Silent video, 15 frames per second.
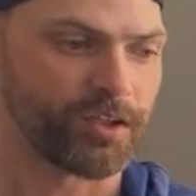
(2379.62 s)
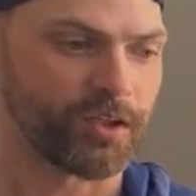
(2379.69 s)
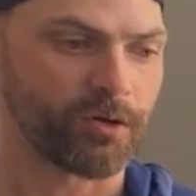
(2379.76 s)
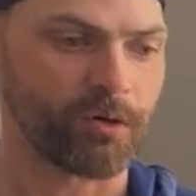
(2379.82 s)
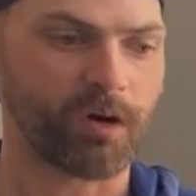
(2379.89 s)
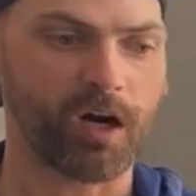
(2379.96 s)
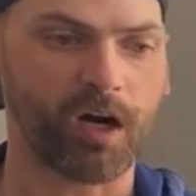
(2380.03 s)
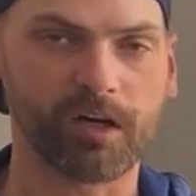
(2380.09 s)

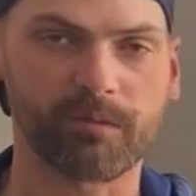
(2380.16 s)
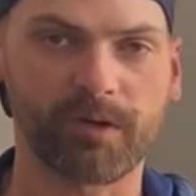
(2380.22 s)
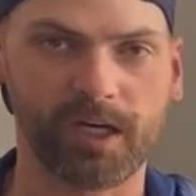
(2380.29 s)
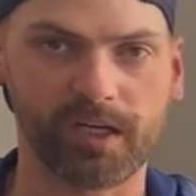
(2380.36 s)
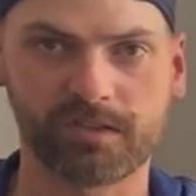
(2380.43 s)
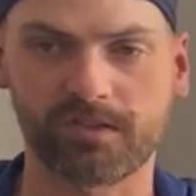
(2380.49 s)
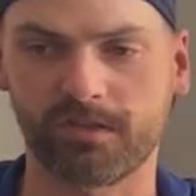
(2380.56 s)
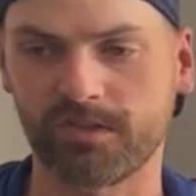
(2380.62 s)

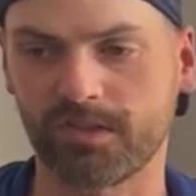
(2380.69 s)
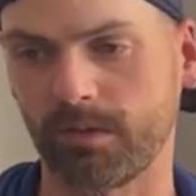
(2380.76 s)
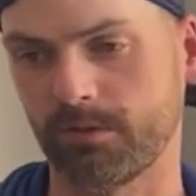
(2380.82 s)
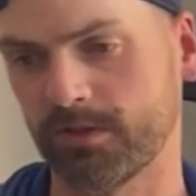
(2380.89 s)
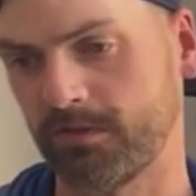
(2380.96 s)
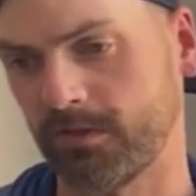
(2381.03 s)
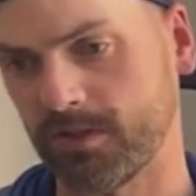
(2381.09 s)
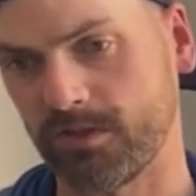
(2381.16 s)
automatic
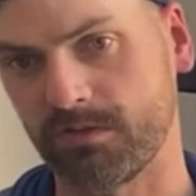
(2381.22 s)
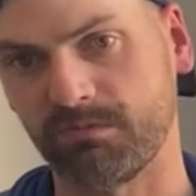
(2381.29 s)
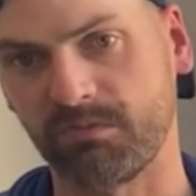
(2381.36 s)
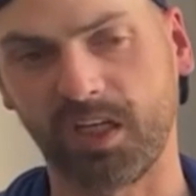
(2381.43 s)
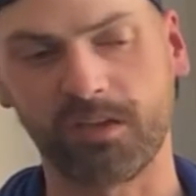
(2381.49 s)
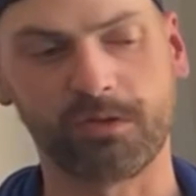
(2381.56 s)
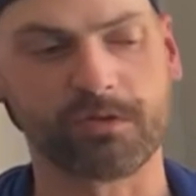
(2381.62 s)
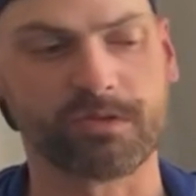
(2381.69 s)
turntables versus
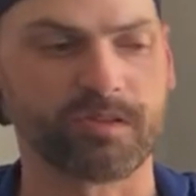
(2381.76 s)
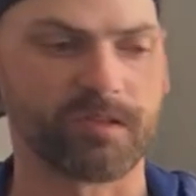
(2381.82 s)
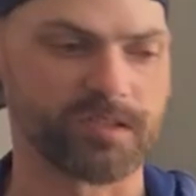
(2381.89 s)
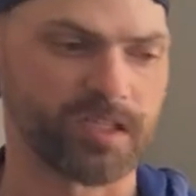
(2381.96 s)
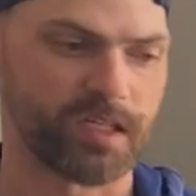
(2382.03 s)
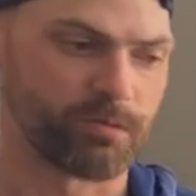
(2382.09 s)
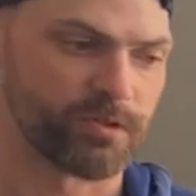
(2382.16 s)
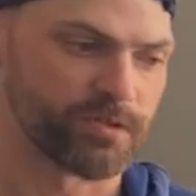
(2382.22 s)
manual
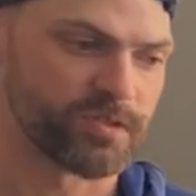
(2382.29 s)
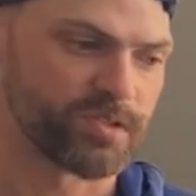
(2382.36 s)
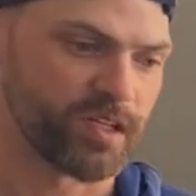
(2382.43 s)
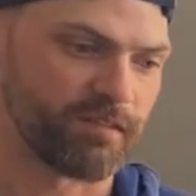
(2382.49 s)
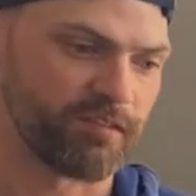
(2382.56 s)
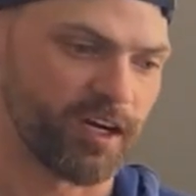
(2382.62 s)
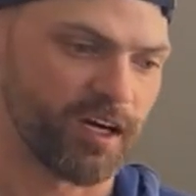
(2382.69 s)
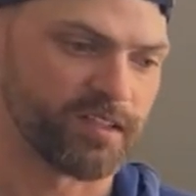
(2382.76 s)
turntables.
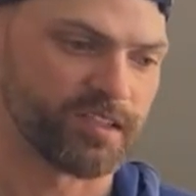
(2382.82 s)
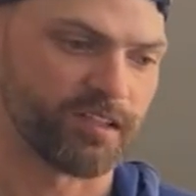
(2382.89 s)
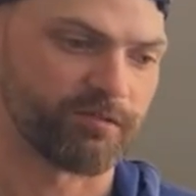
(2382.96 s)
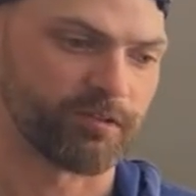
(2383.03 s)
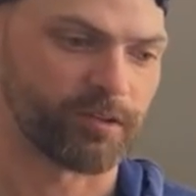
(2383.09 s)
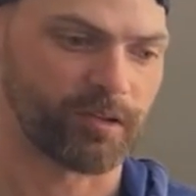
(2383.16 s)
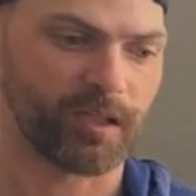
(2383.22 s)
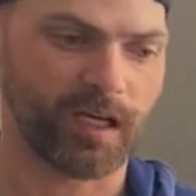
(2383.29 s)
They've got
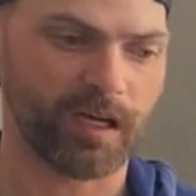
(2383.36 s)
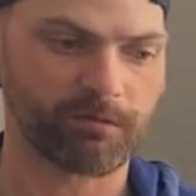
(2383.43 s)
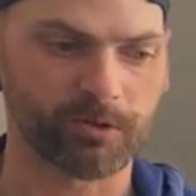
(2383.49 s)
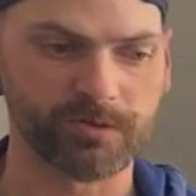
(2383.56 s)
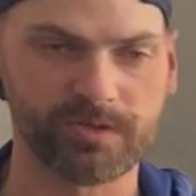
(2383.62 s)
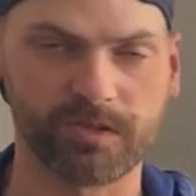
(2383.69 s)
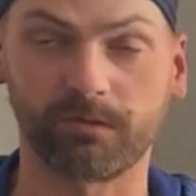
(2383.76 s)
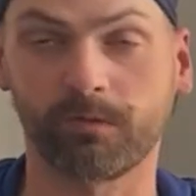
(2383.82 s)
different
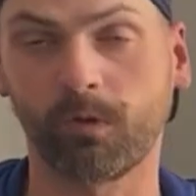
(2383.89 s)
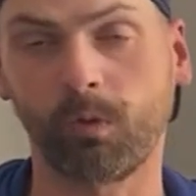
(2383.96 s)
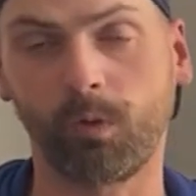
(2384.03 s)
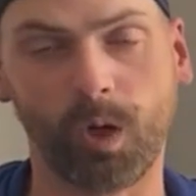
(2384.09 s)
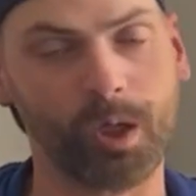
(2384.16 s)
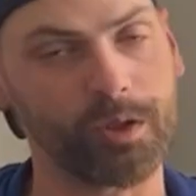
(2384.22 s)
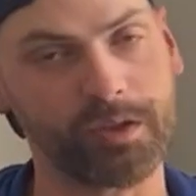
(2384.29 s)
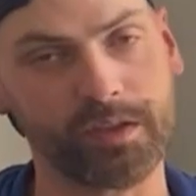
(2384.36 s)
levels of
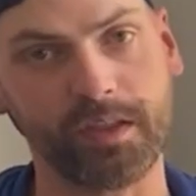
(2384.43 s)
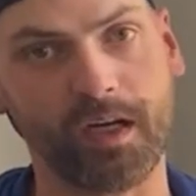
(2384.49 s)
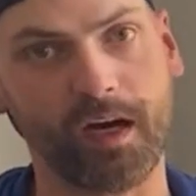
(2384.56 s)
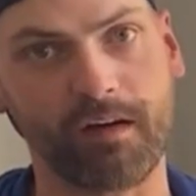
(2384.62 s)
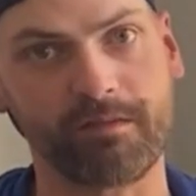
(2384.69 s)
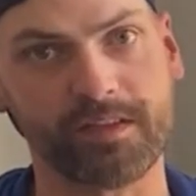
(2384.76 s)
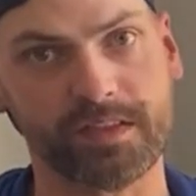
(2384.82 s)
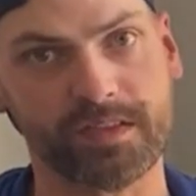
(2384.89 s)
quality,
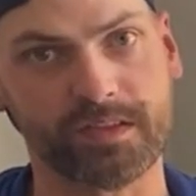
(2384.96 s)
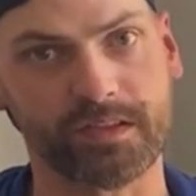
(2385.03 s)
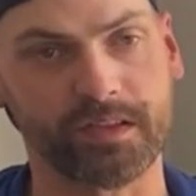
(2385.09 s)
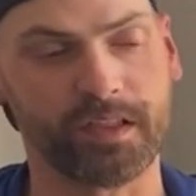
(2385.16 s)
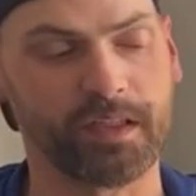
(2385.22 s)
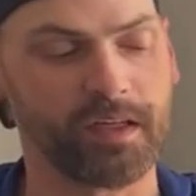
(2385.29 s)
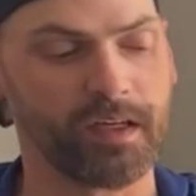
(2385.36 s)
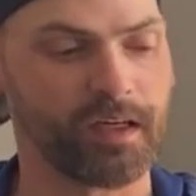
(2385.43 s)

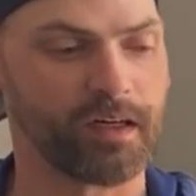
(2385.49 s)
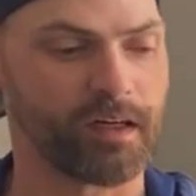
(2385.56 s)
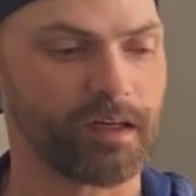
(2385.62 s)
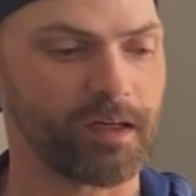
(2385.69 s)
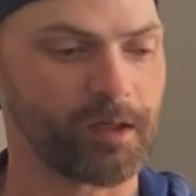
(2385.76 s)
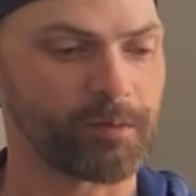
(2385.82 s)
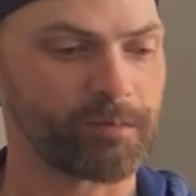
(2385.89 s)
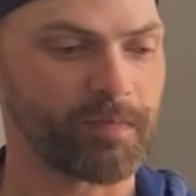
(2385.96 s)
obviously,
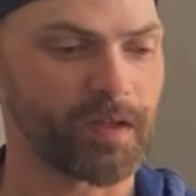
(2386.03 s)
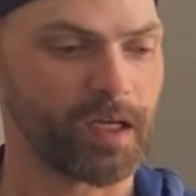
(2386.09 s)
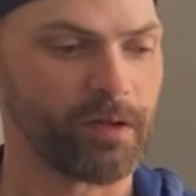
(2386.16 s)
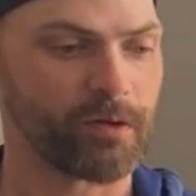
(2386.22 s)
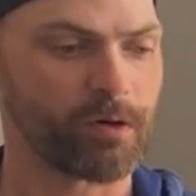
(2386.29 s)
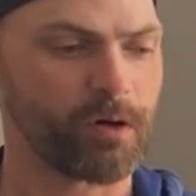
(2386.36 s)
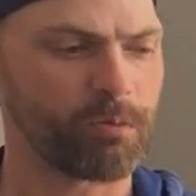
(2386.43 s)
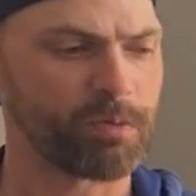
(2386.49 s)
and
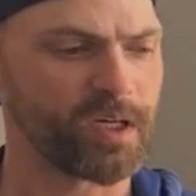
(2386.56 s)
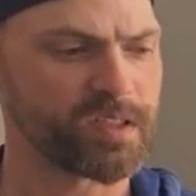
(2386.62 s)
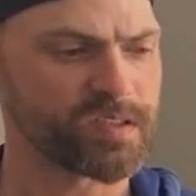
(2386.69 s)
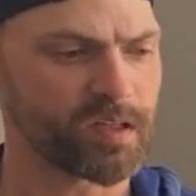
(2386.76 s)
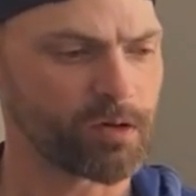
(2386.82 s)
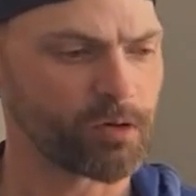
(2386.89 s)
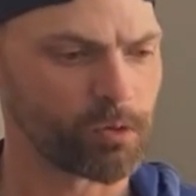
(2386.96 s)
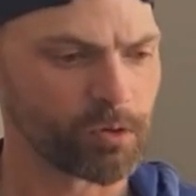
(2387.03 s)
they're all
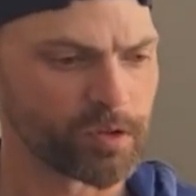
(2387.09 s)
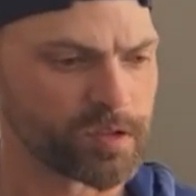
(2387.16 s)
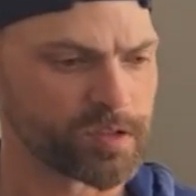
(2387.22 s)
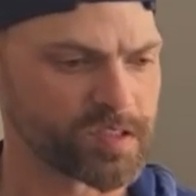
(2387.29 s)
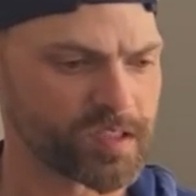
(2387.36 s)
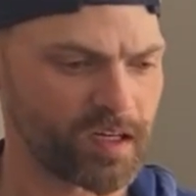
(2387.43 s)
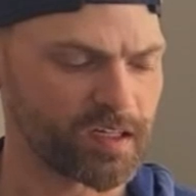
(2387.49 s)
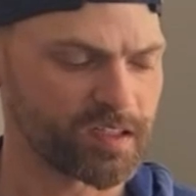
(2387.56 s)
based on older
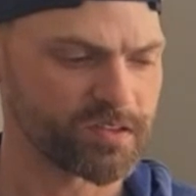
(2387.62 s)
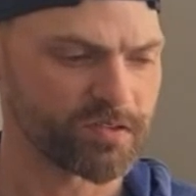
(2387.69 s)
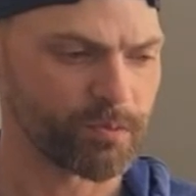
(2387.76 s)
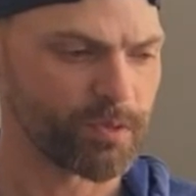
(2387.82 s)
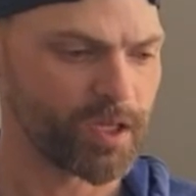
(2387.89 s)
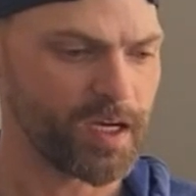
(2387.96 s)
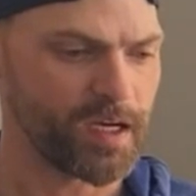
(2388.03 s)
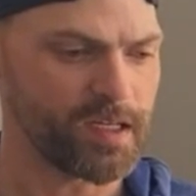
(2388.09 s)
designs
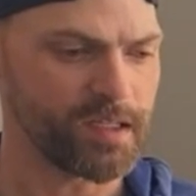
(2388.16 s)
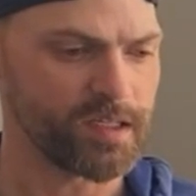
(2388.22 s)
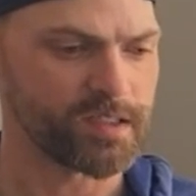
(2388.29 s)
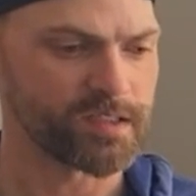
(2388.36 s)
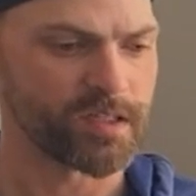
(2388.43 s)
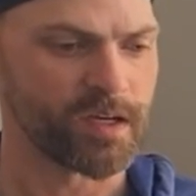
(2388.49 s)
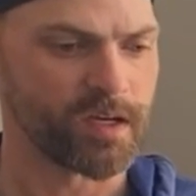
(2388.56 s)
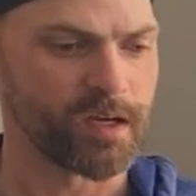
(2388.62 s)
from the
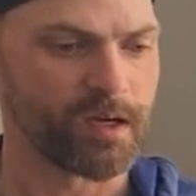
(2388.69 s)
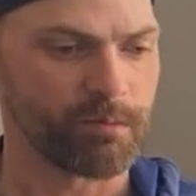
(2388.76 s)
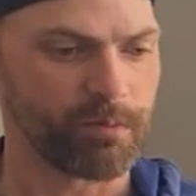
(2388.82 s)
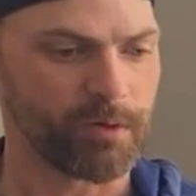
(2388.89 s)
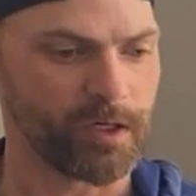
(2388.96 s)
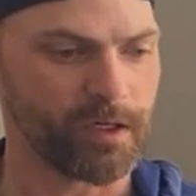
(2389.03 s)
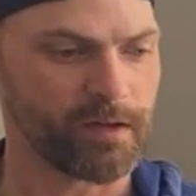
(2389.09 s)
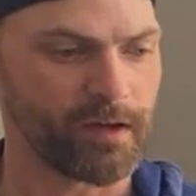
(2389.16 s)
80s.
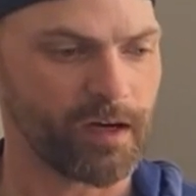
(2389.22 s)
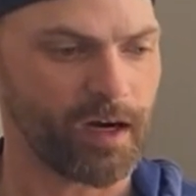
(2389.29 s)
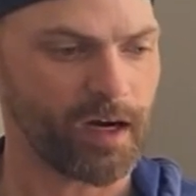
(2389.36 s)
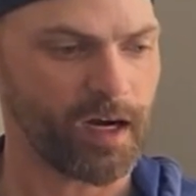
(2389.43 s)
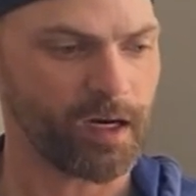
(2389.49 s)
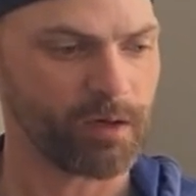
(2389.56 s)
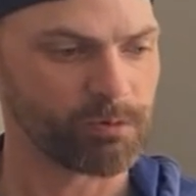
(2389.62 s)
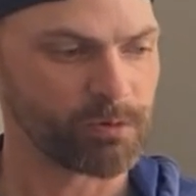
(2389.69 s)
But
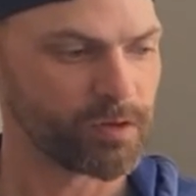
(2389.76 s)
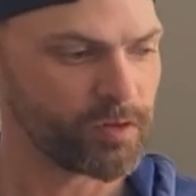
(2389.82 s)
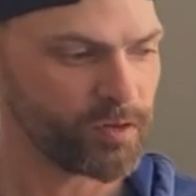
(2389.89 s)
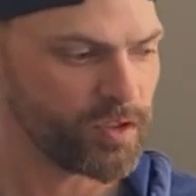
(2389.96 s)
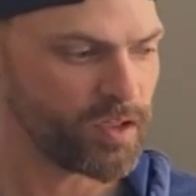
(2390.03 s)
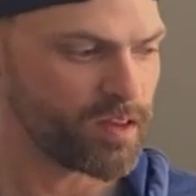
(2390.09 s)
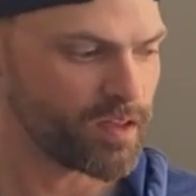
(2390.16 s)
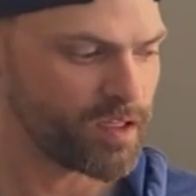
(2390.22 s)
I
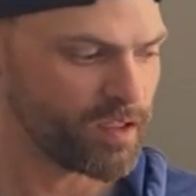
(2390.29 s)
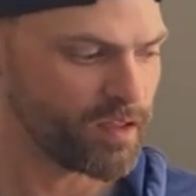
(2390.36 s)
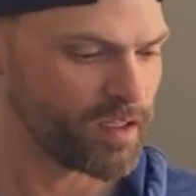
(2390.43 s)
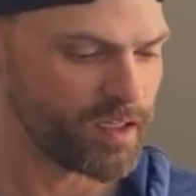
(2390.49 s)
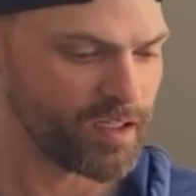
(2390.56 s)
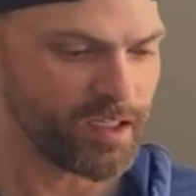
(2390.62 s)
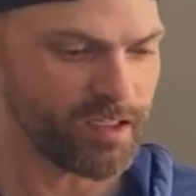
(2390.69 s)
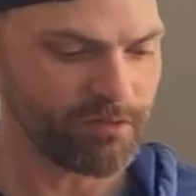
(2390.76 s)
really think
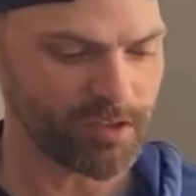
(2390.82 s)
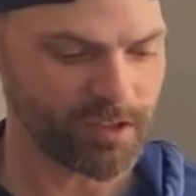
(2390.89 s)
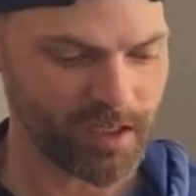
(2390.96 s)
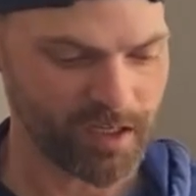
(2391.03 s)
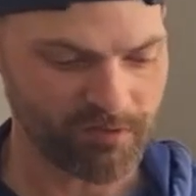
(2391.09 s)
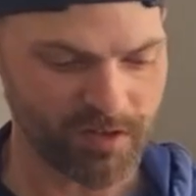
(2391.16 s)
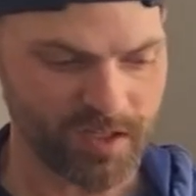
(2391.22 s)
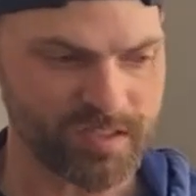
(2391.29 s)
that even
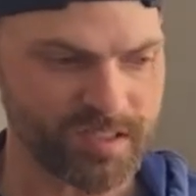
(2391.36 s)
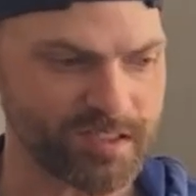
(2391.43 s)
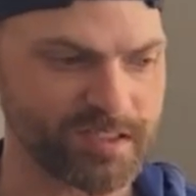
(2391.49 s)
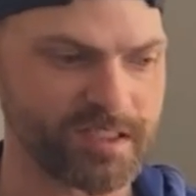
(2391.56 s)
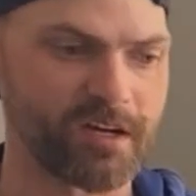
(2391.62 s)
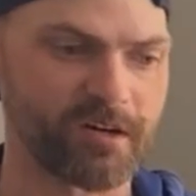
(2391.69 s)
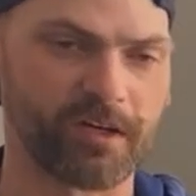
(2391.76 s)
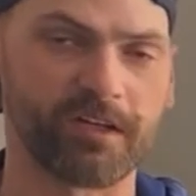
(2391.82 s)
if this
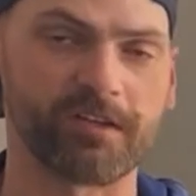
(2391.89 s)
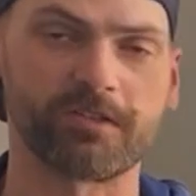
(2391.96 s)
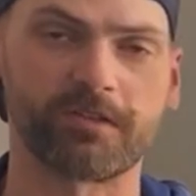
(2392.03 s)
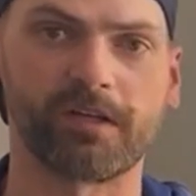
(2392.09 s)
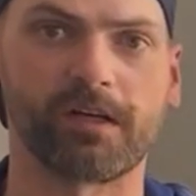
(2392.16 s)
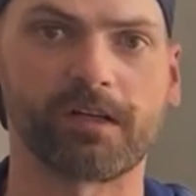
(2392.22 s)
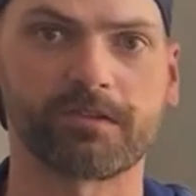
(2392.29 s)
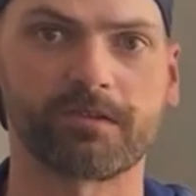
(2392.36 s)
is their
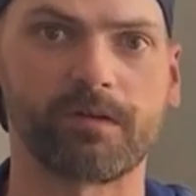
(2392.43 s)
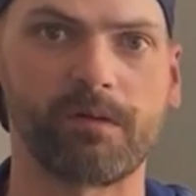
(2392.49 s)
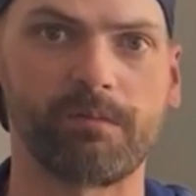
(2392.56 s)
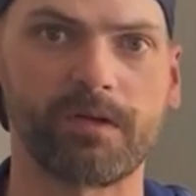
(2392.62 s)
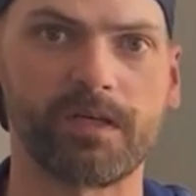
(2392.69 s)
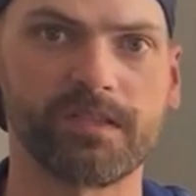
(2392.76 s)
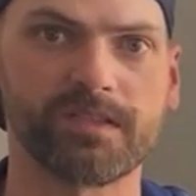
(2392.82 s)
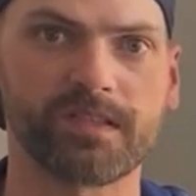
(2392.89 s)
introductory
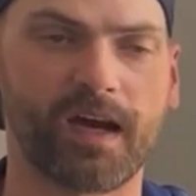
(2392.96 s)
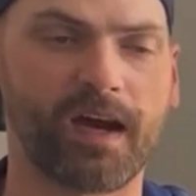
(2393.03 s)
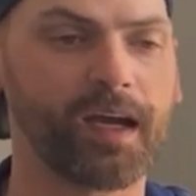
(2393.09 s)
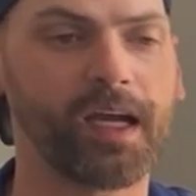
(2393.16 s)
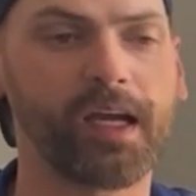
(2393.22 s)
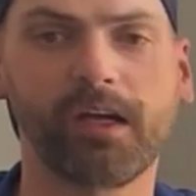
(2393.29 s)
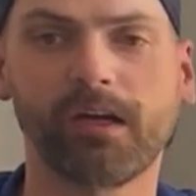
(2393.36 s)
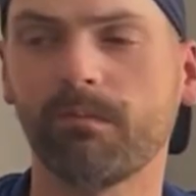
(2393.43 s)
piece, I
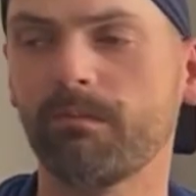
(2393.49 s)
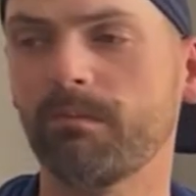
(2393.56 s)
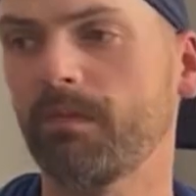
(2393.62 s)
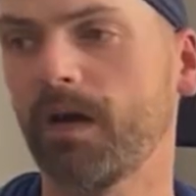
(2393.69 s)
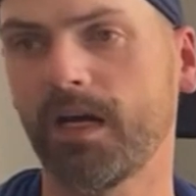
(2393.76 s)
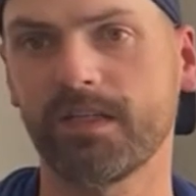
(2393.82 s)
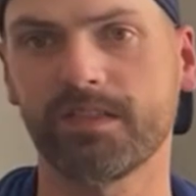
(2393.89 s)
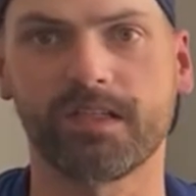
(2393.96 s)
can't
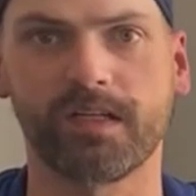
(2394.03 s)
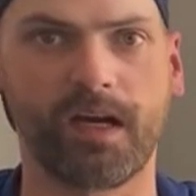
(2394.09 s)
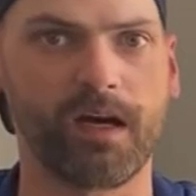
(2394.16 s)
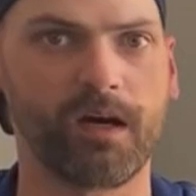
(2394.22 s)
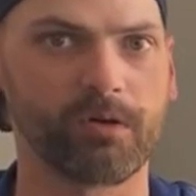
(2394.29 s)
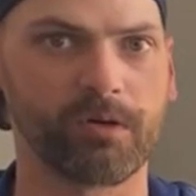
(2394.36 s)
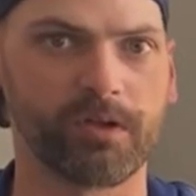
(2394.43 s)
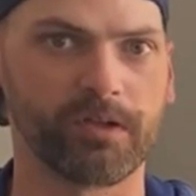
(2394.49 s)
imagine
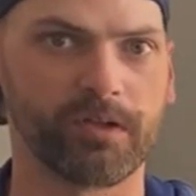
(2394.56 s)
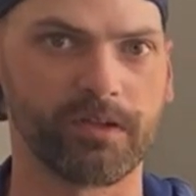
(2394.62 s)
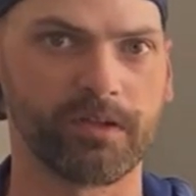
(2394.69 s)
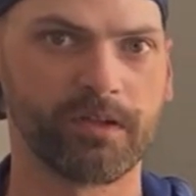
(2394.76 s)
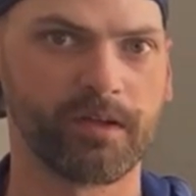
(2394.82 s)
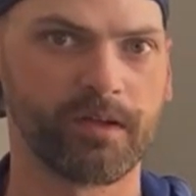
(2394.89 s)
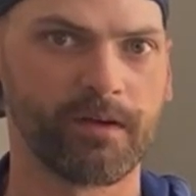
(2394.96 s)
how good